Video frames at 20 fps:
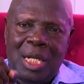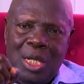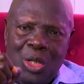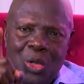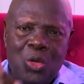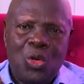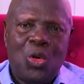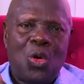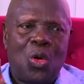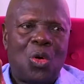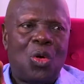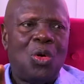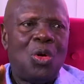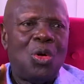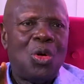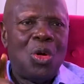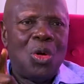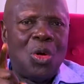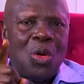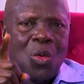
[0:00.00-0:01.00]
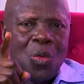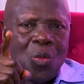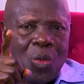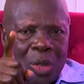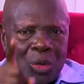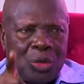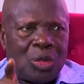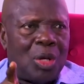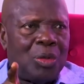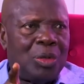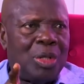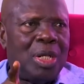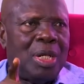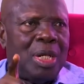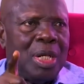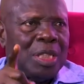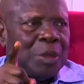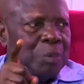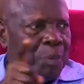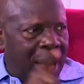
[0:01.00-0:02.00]
you know what you are
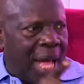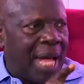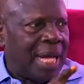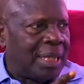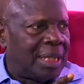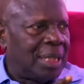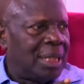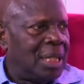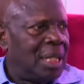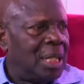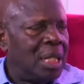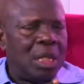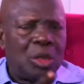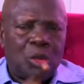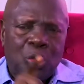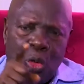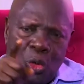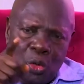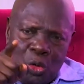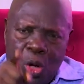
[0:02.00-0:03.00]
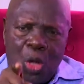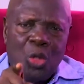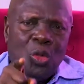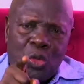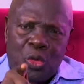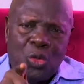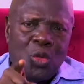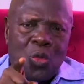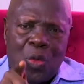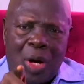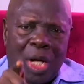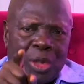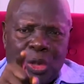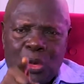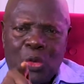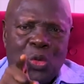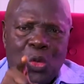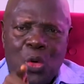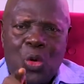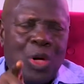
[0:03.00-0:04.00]
doing is bad. So don't do what
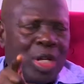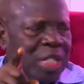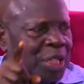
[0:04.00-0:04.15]
you know